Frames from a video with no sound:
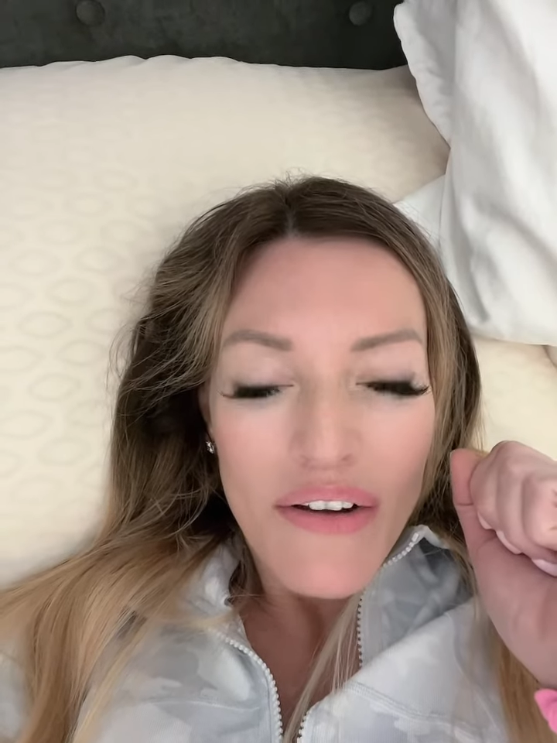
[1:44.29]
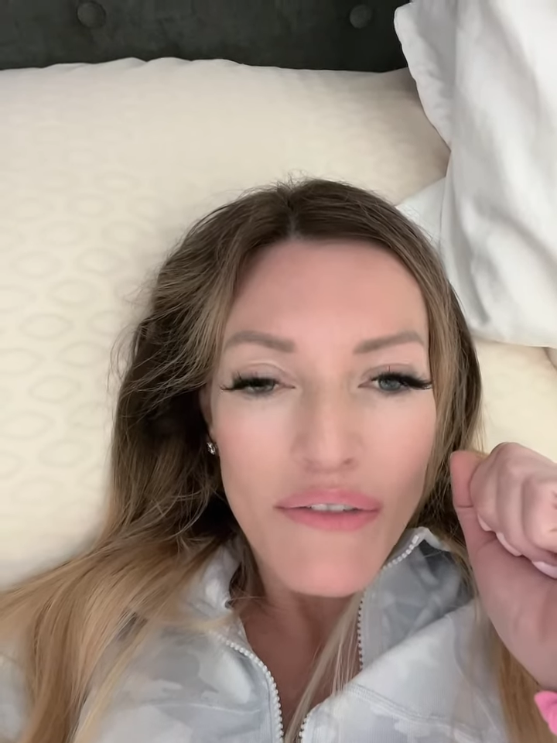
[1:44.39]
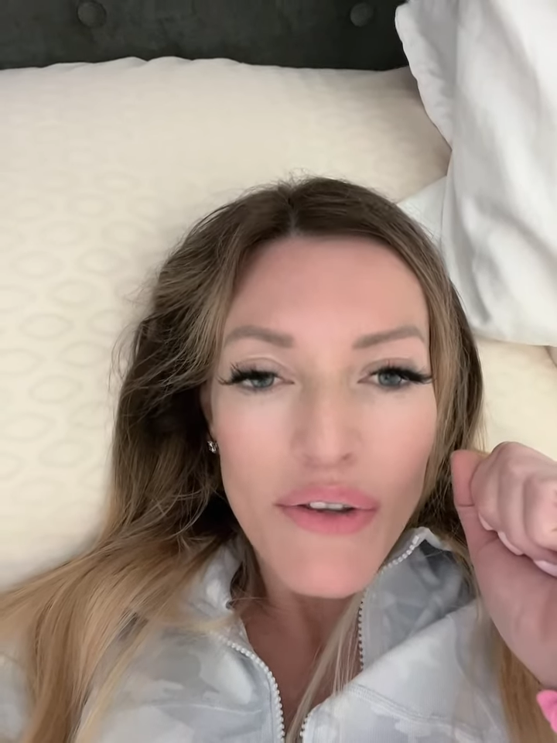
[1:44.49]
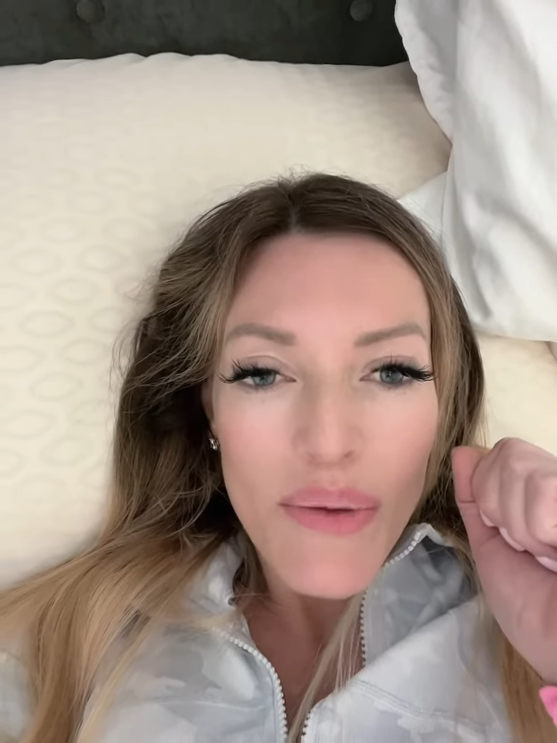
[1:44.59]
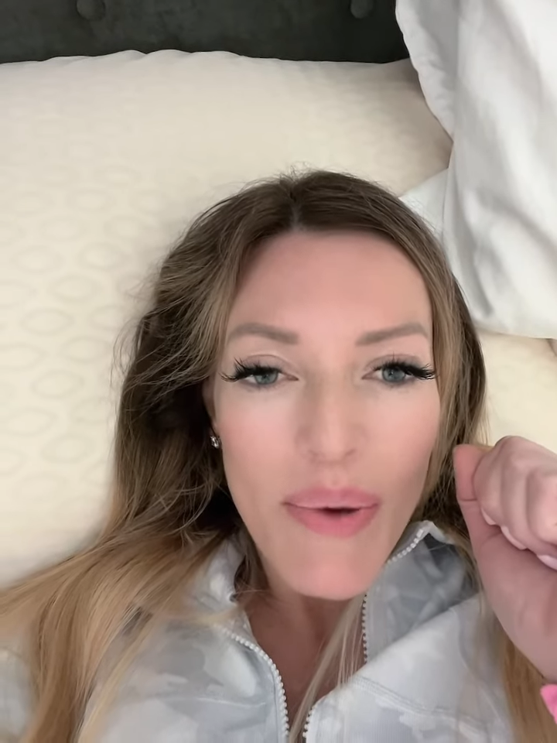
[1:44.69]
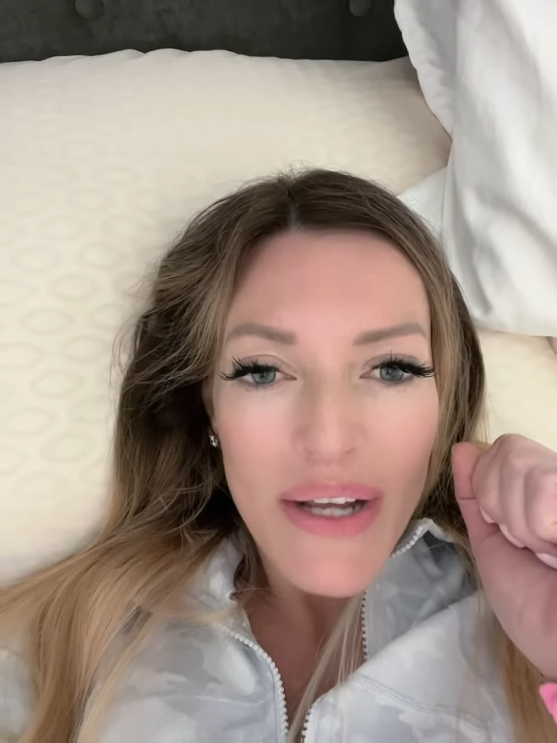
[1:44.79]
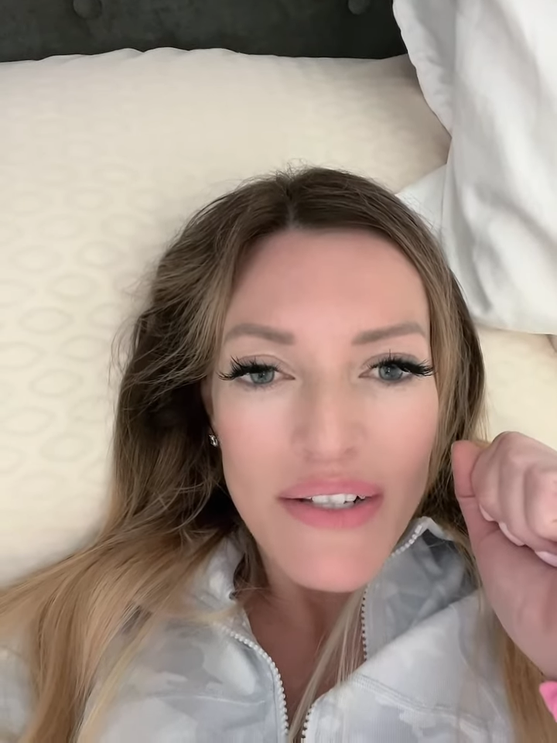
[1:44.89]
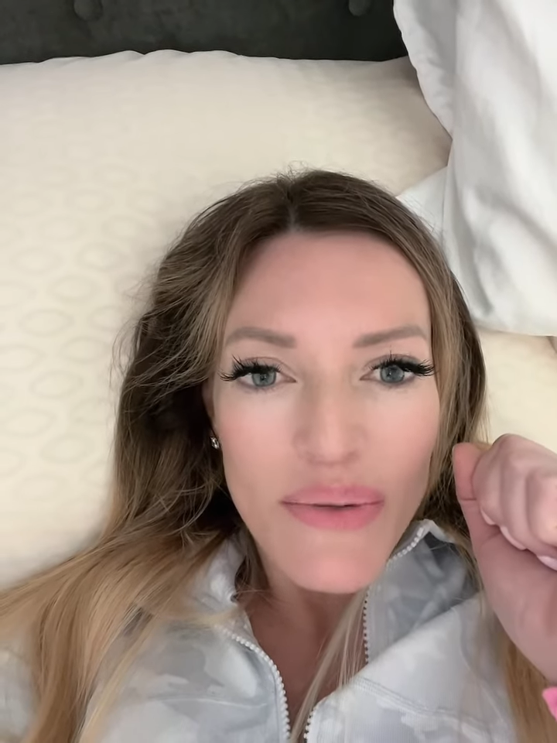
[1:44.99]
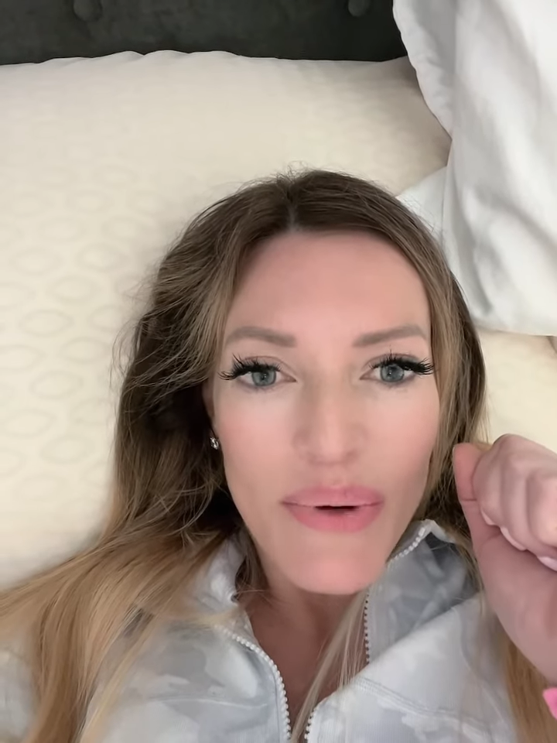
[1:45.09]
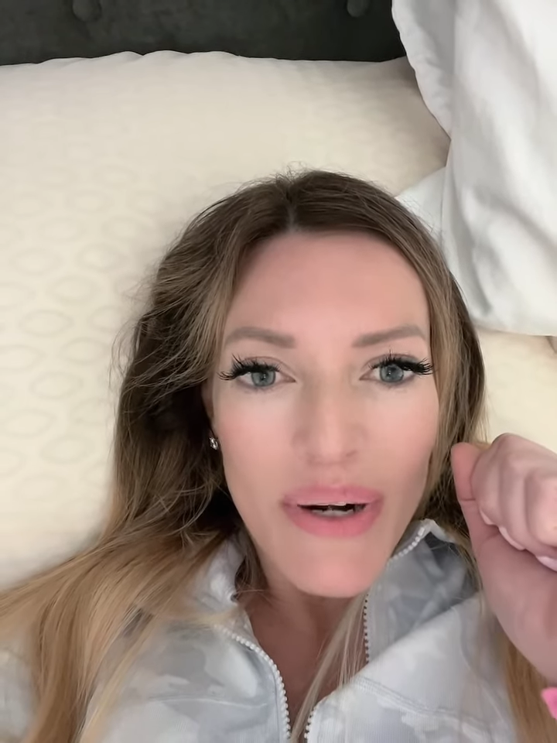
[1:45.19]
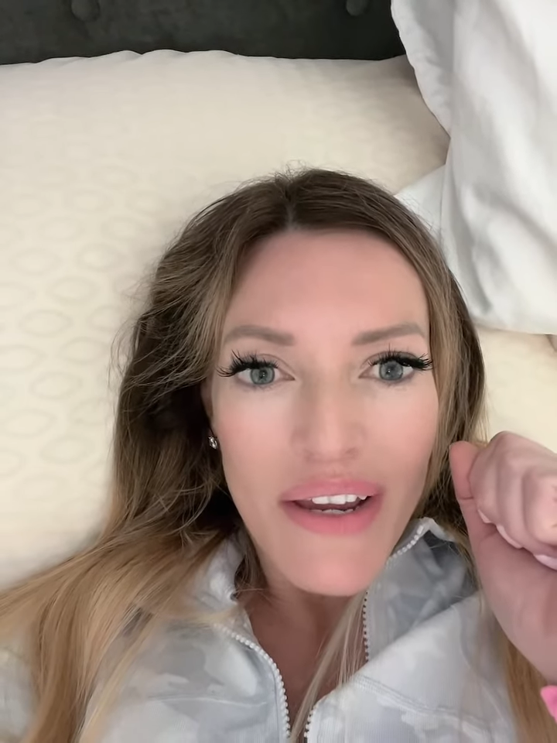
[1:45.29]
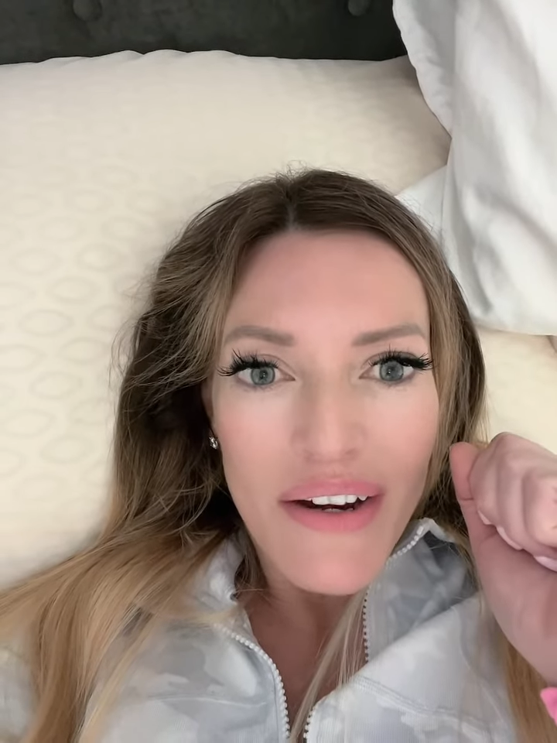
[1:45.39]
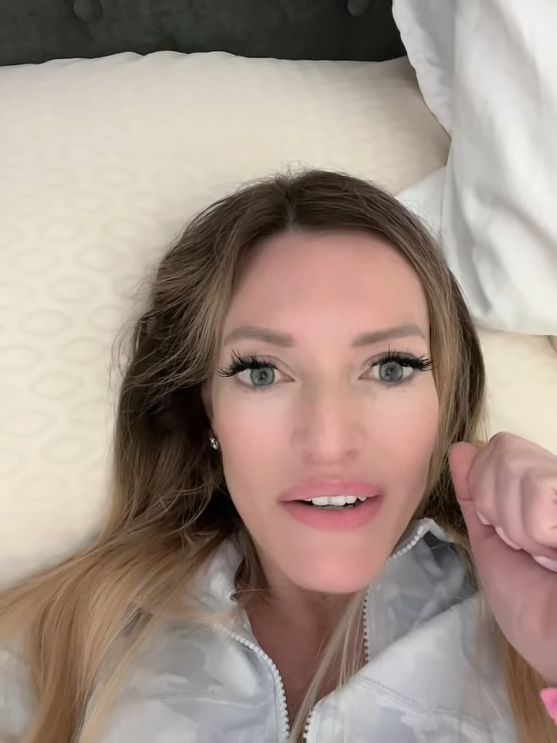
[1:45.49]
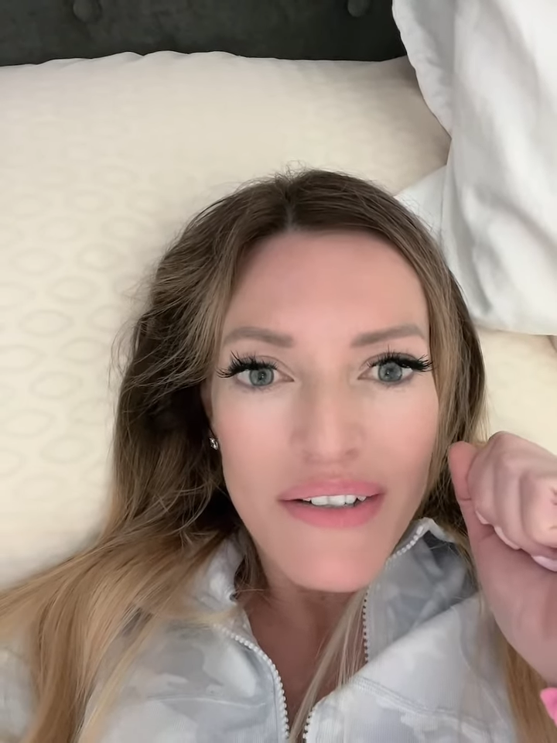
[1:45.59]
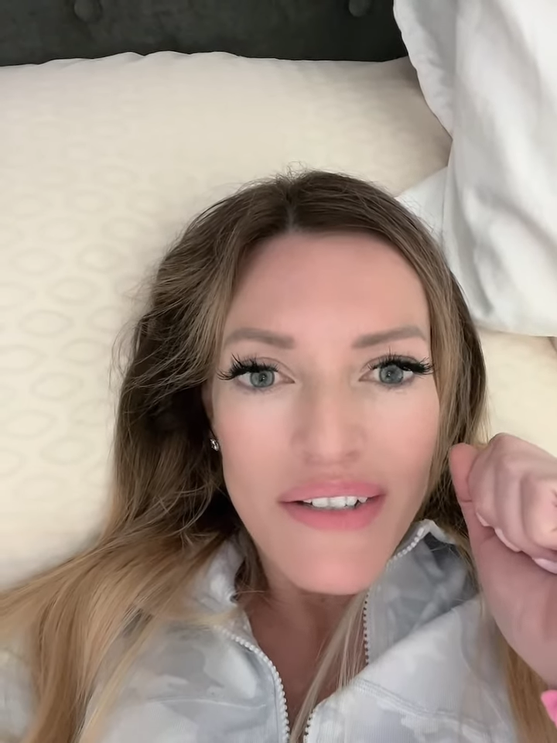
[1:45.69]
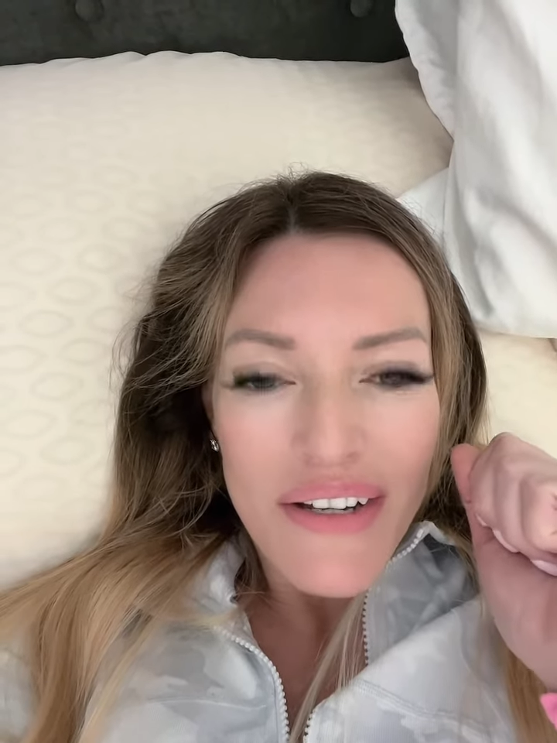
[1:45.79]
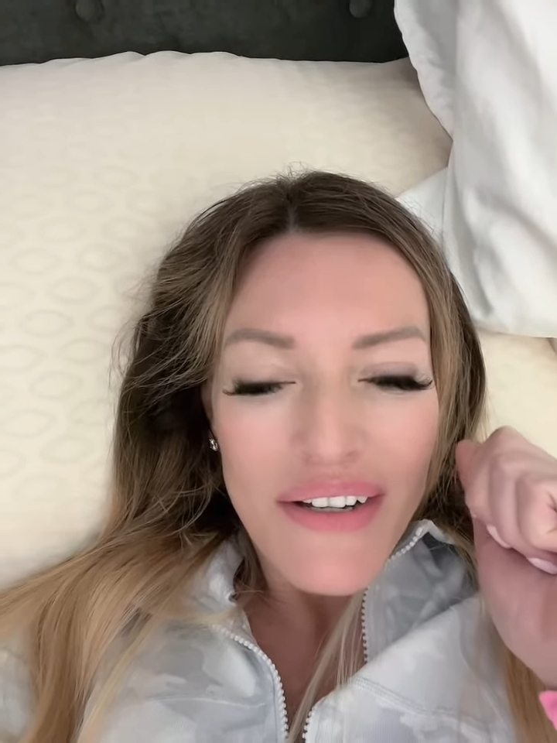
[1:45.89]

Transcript: for the past 20 years.